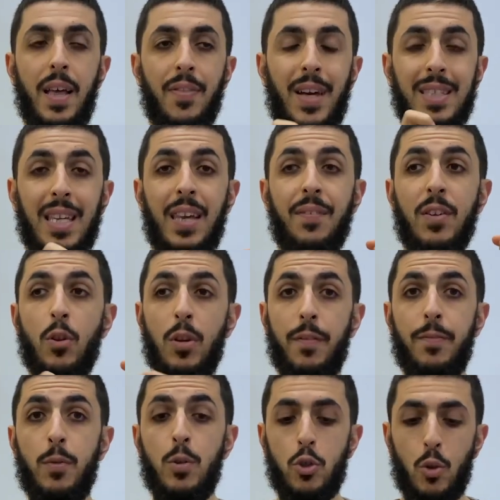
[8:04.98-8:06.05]
That even on a
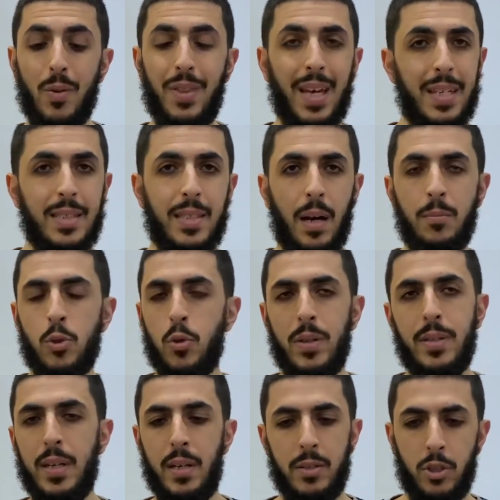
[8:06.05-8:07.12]
future, that is that, I'm sure he
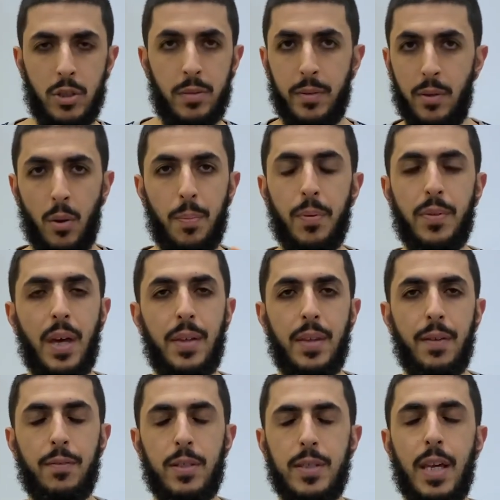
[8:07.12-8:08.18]
didn't just, you know, put that
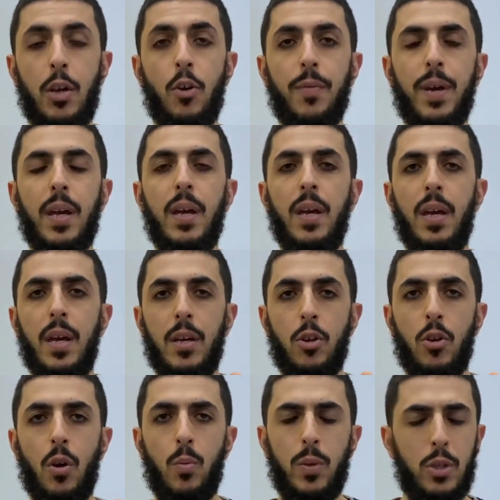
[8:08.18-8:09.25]
there for the sake of it.
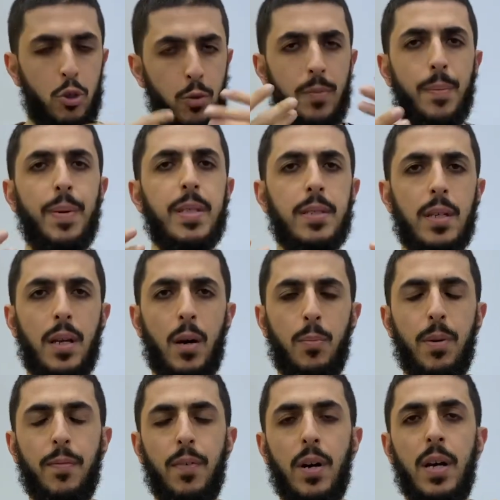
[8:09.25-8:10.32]
You know, we assume the best in our
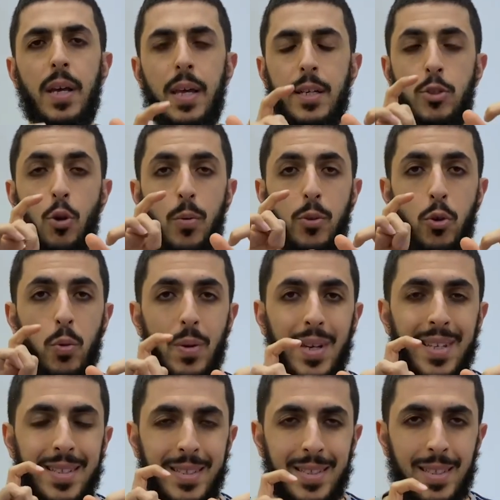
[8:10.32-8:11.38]
brother. So you
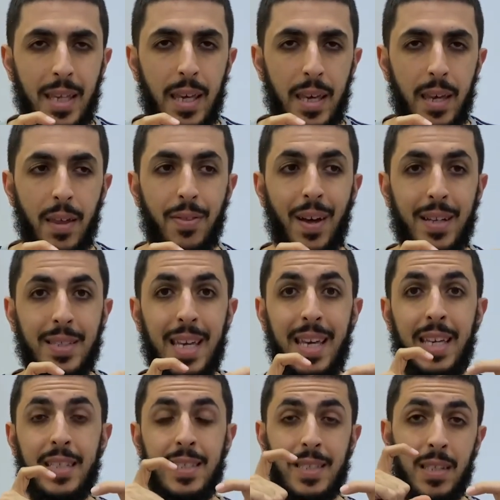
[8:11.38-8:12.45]
can see that
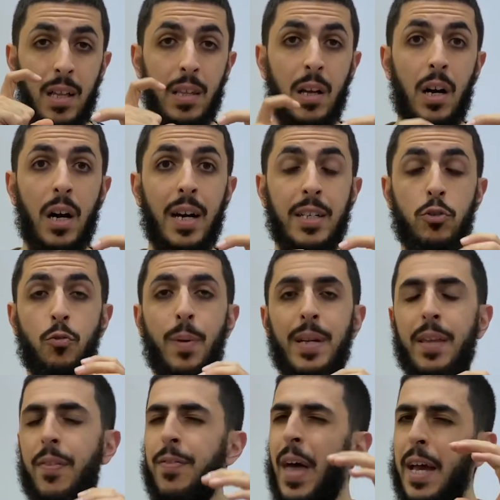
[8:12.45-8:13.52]
his salah is
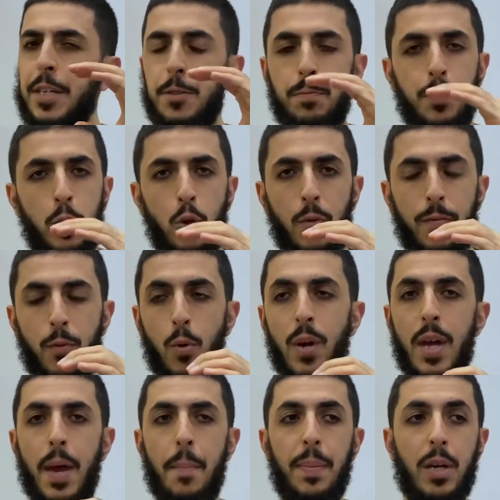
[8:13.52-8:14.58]
reminded, and that is beautiful,
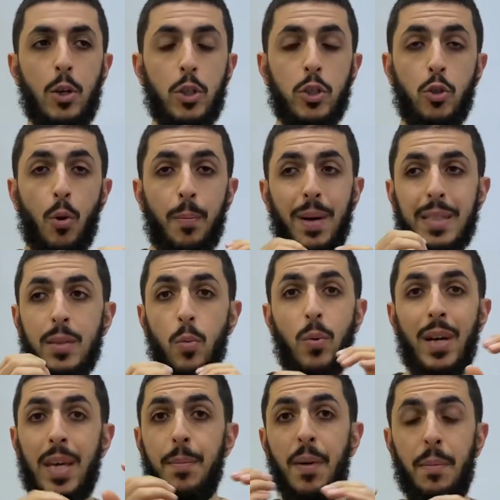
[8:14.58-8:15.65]
because no matter
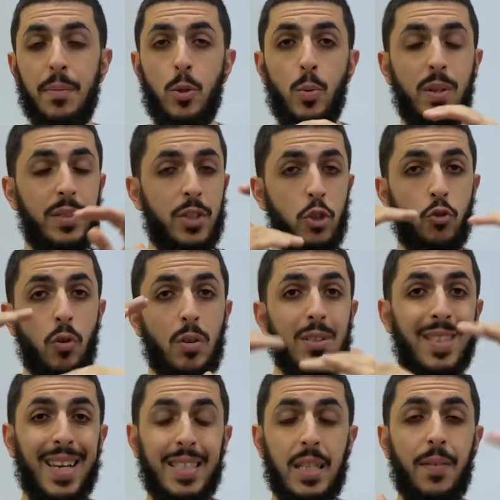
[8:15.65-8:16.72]
what he might be doing and the struggles
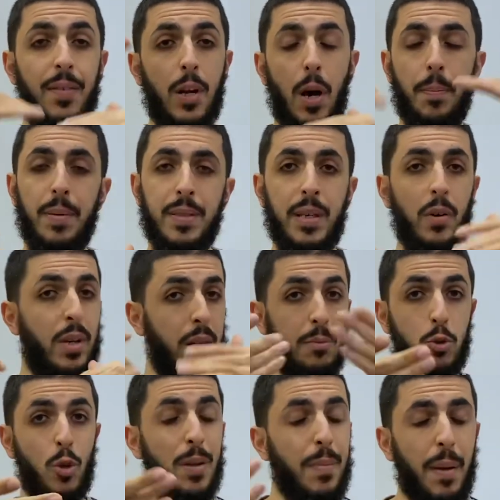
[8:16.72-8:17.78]
that he's having up and down, and I'm
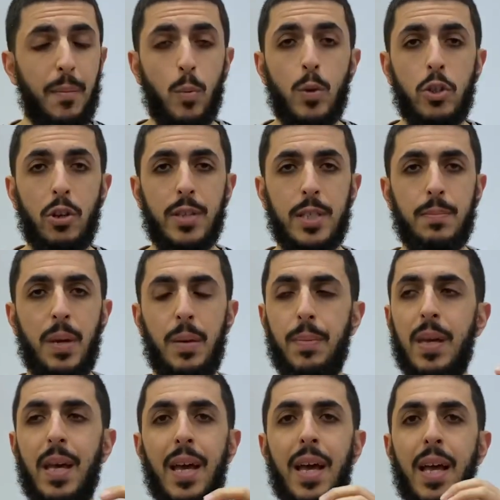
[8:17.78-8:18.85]
sure he might be watching this
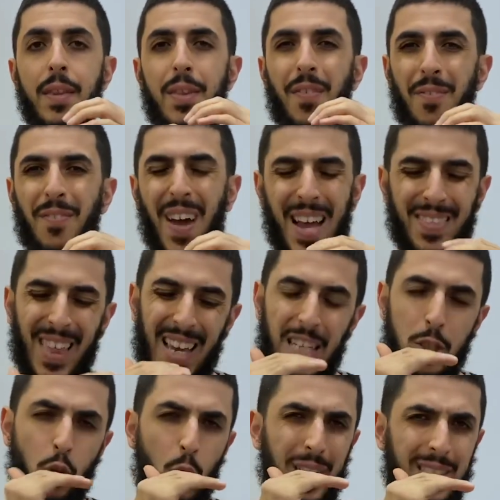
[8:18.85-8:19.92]
maybe, the fact that
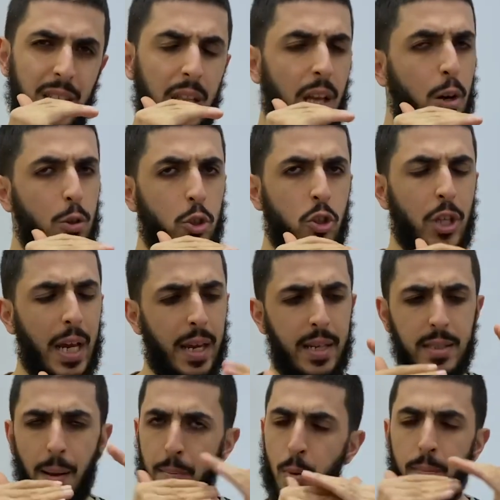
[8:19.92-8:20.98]
he's got his salah on check, and
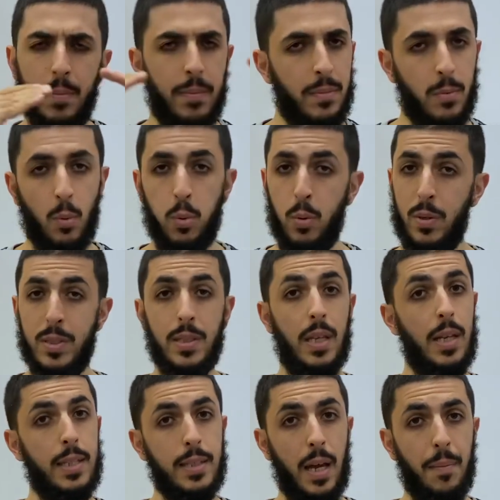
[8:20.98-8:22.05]
it's like, boom, whew, it's
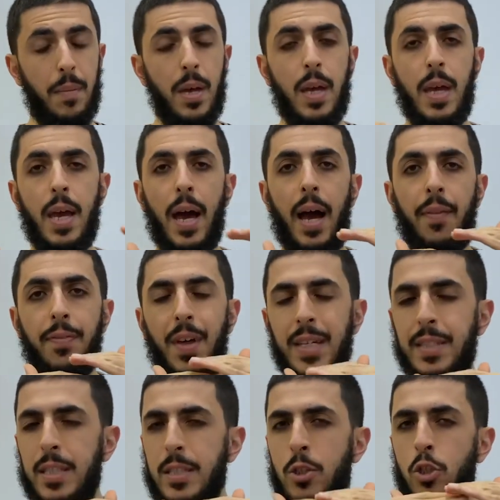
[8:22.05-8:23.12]
salah time. And
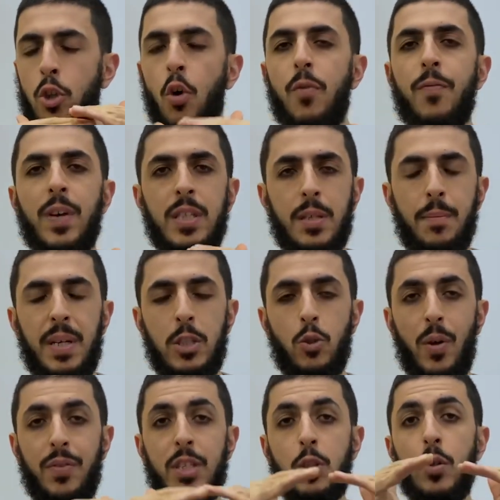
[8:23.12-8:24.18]
that is so
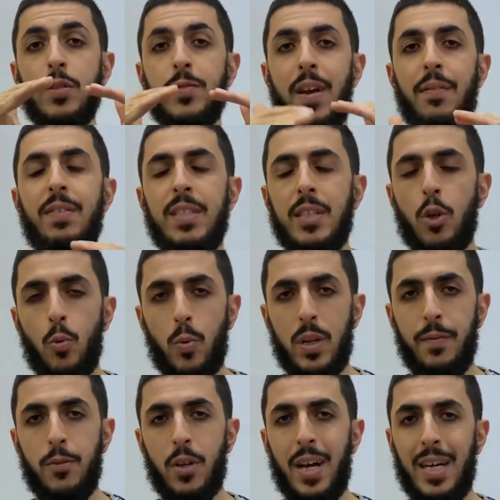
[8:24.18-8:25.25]
fundamental, and this goes for every single one
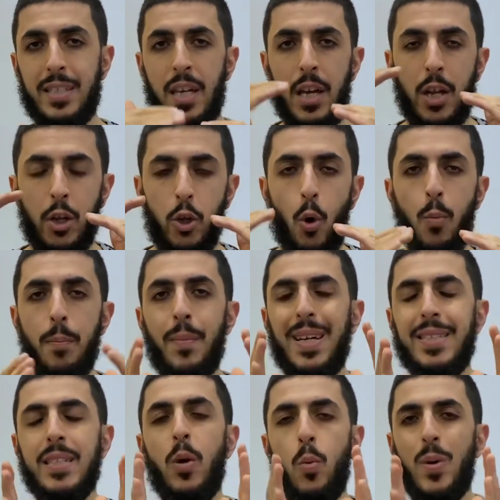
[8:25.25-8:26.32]
of you guys. No
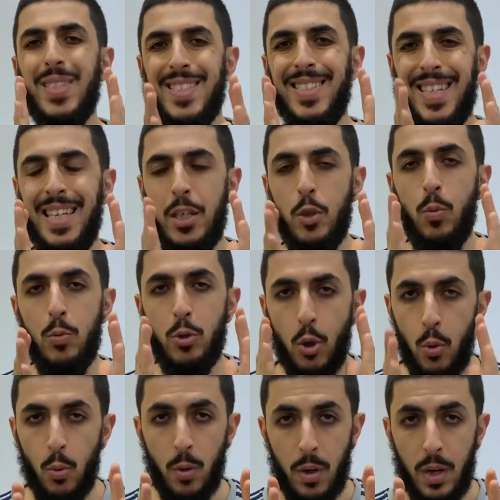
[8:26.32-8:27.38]
matter what sin you
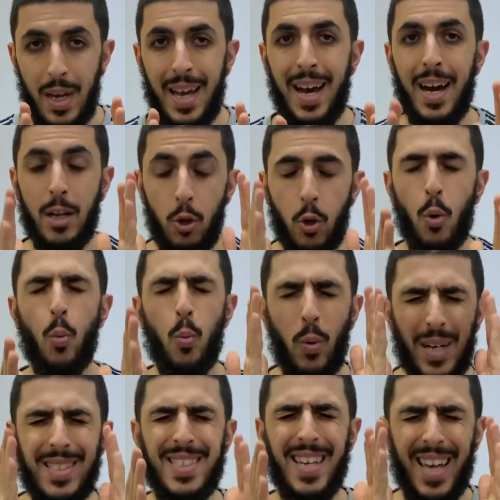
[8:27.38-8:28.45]
do, look,
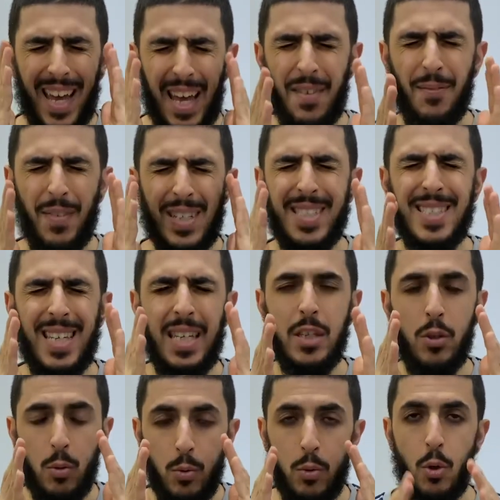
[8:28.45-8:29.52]
whatever sin
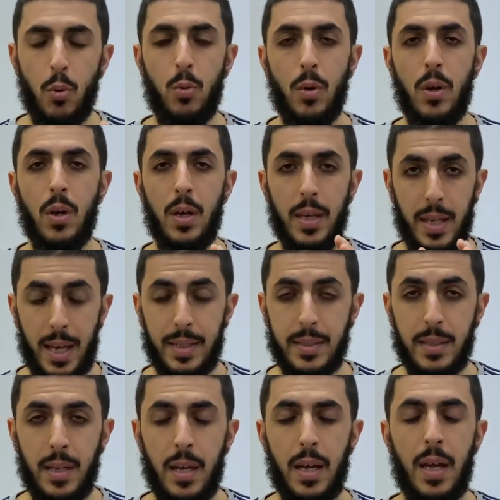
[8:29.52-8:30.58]
you do, yes?